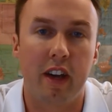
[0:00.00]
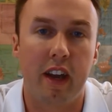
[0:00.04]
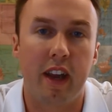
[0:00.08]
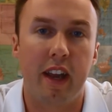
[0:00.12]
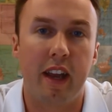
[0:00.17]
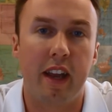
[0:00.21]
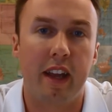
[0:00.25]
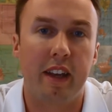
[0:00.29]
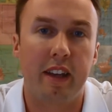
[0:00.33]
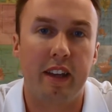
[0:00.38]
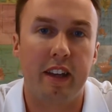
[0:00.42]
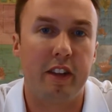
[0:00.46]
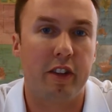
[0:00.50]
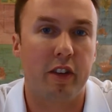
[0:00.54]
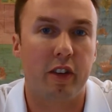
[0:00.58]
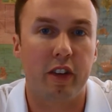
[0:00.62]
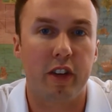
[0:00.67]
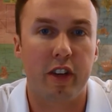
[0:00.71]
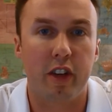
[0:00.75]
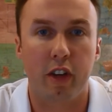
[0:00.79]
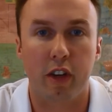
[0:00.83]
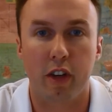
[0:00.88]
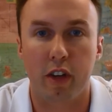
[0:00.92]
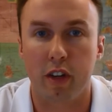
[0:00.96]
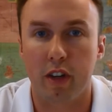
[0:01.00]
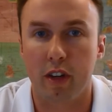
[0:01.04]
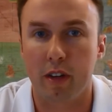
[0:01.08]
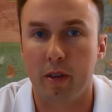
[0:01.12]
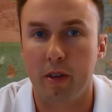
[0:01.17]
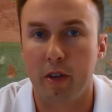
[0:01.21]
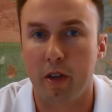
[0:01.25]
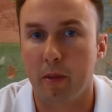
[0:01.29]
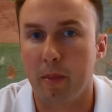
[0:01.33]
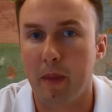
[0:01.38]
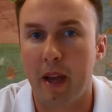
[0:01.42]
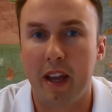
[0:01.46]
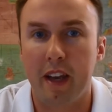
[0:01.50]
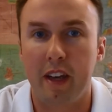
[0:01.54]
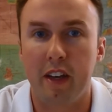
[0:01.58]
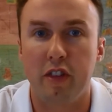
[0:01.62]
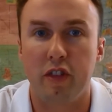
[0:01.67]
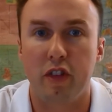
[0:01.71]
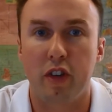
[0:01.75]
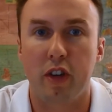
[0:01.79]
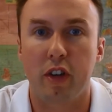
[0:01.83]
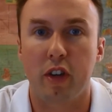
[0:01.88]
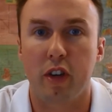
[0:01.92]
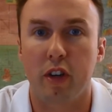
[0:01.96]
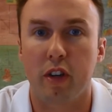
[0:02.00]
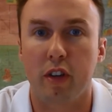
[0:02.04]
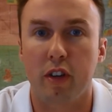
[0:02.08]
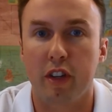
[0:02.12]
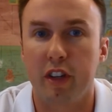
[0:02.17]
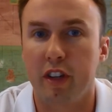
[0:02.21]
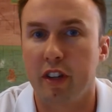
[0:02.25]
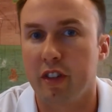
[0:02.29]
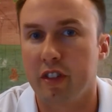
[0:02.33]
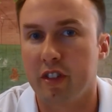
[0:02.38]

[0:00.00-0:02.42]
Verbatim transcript: and either your your manager or your,